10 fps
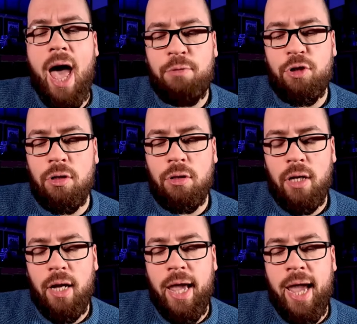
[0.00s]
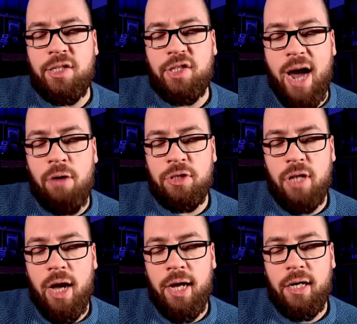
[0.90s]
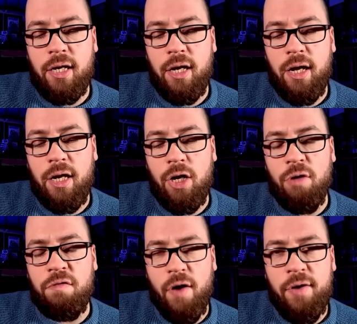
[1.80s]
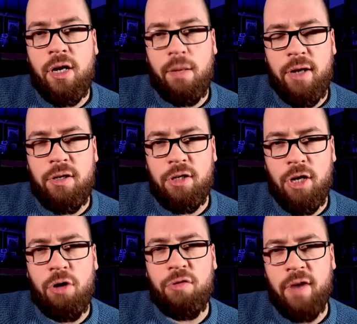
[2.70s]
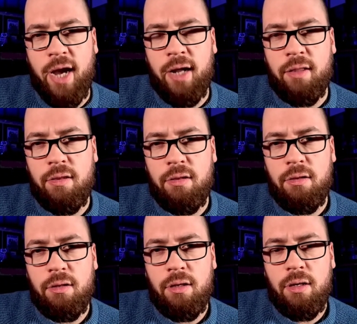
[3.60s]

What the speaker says: Abdul, it sounds like you're very committed to your faith.